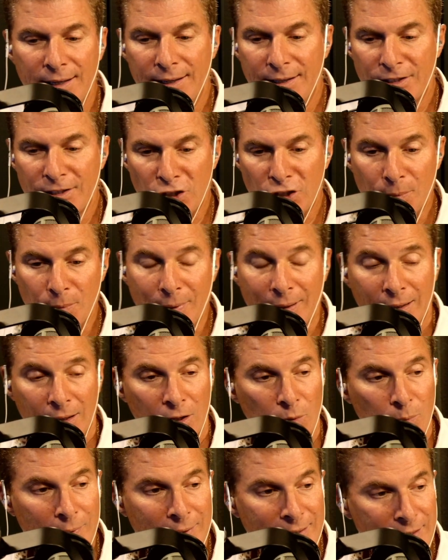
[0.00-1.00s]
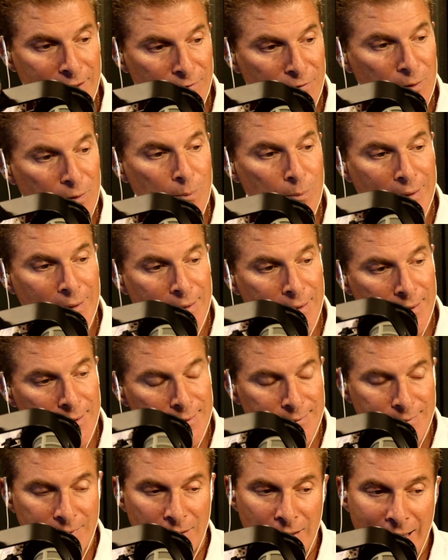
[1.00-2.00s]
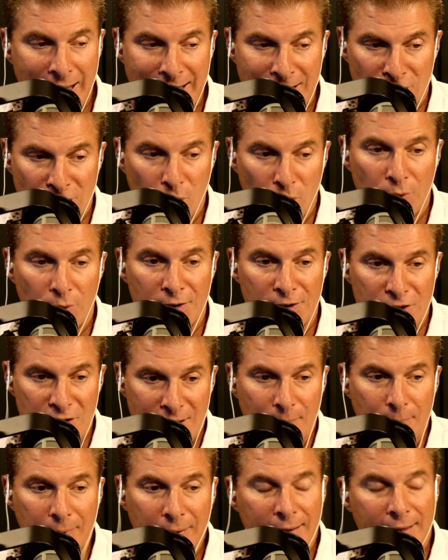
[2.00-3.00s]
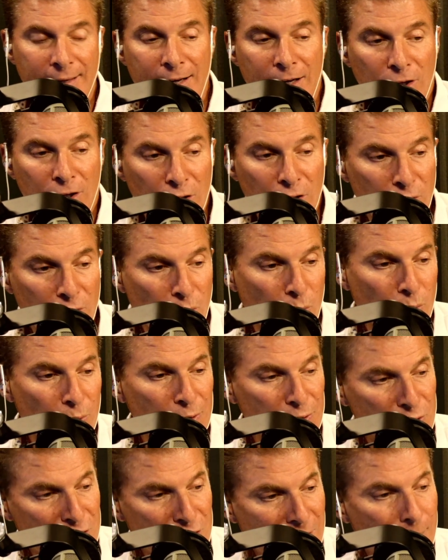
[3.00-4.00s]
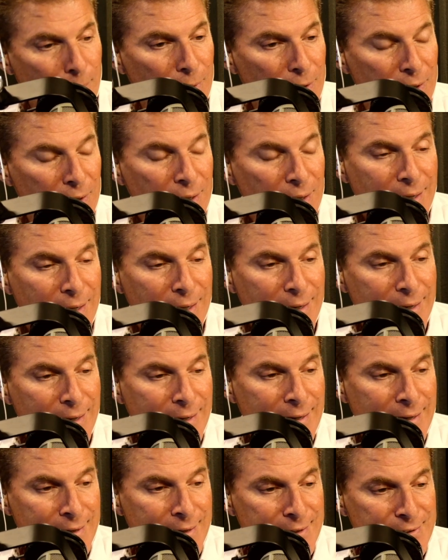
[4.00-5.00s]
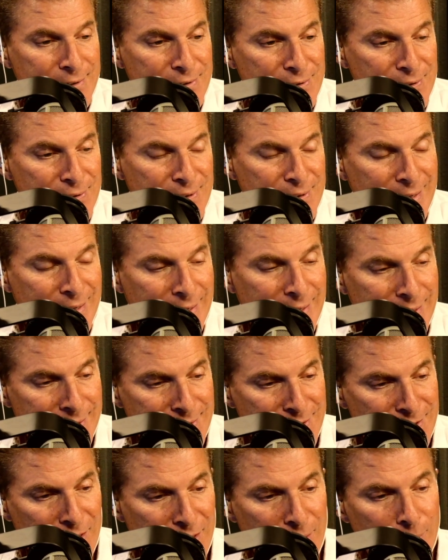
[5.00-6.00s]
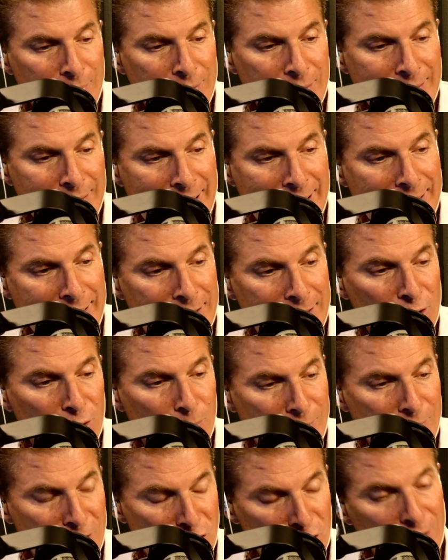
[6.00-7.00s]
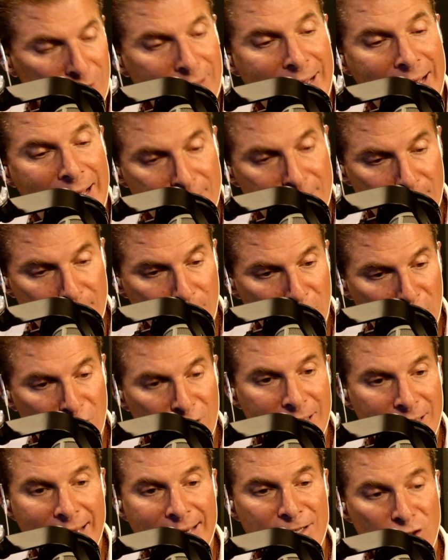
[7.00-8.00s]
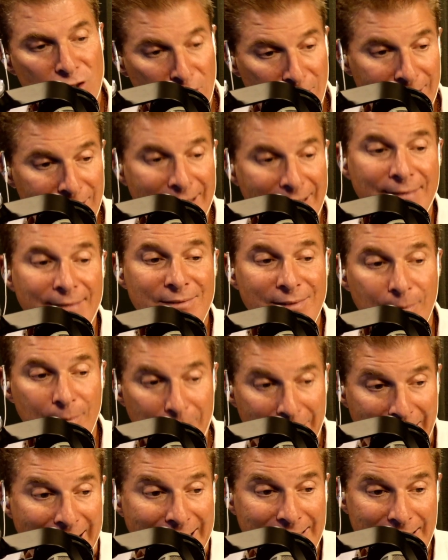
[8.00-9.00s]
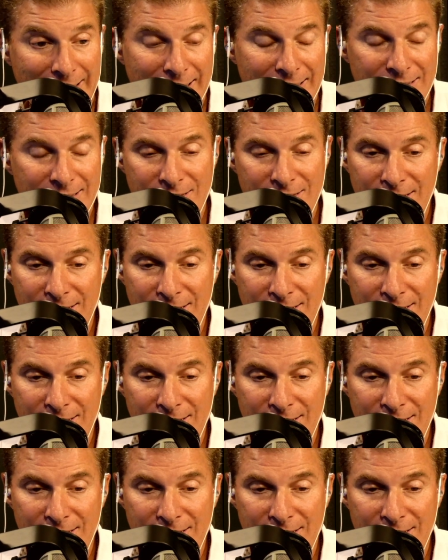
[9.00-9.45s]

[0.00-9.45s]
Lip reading: It's going to be a little bit different, but the last quarter is typically a good quarter. Summer is going to be that hit or miss. You're going to have some good days. You're going to have some bad days.